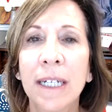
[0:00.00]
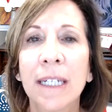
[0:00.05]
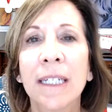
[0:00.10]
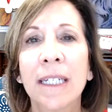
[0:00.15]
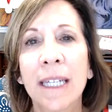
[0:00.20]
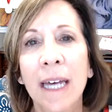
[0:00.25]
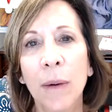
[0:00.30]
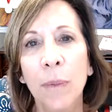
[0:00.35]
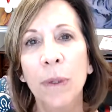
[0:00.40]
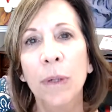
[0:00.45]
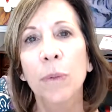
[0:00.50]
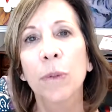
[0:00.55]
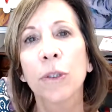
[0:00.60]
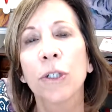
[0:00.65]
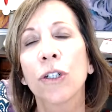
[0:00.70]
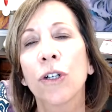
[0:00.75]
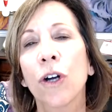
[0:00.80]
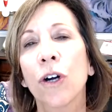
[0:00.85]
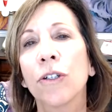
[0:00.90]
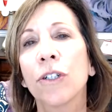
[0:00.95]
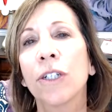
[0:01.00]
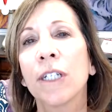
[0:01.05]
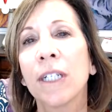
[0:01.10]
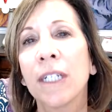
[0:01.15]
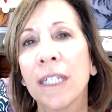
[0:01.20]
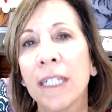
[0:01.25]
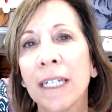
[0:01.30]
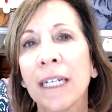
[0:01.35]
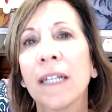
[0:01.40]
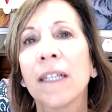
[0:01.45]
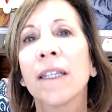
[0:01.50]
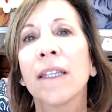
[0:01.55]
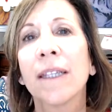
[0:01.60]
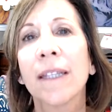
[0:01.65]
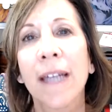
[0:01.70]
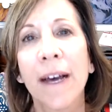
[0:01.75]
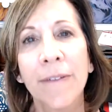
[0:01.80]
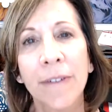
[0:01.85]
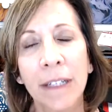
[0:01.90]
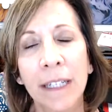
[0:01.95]
is that we will start to see a
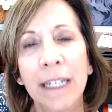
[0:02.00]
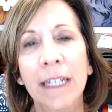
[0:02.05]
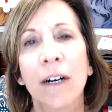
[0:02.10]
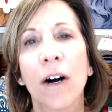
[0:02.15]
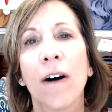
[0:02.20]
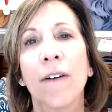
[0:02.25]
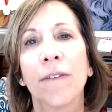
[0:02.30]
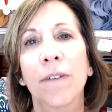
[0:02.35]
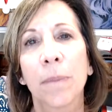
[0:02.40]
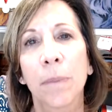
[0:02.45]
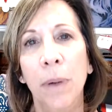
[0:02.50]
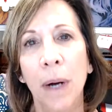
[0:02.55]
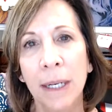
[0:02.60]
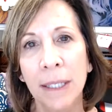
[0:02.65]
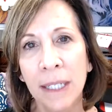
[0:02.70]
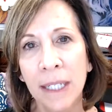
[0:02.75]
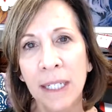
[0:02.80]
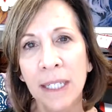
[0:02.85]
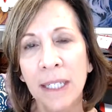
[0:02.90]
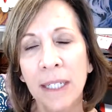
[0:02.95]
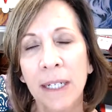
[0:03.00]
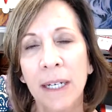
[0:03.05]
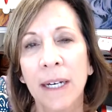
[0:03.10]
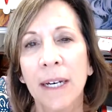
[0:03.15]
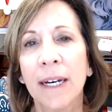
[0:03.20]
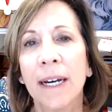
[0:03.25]
leveling off of prices.